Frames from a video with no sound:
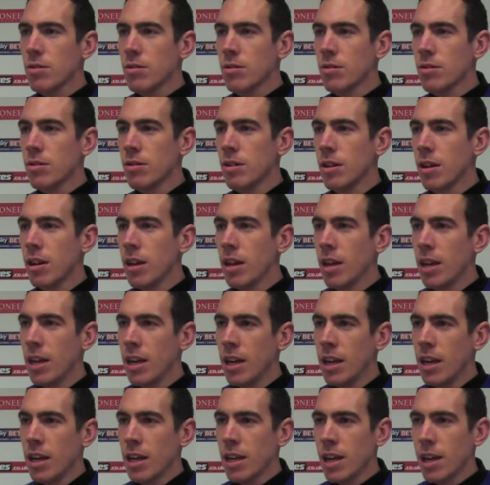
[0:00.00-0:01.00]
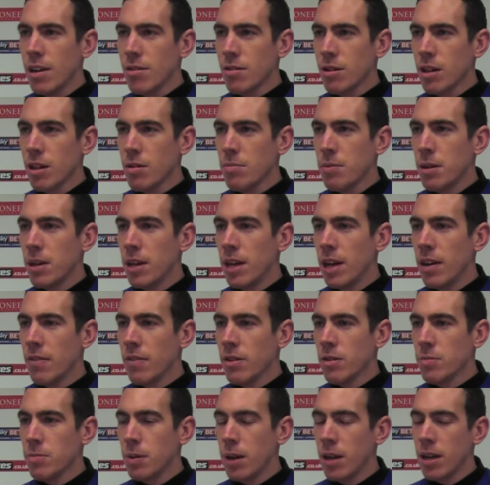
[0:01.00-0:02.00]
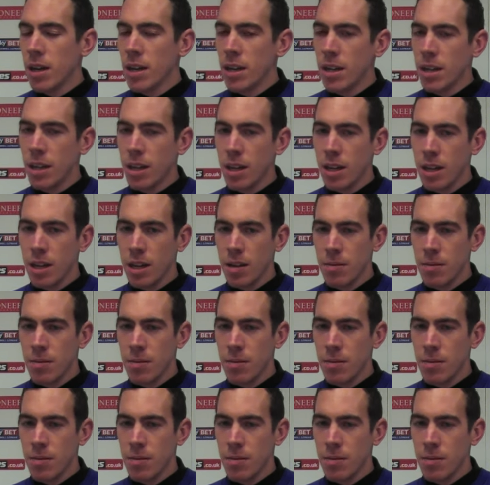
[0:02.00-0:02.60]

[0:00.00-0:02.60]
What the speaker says: So yeah, I was a little bit nervous, but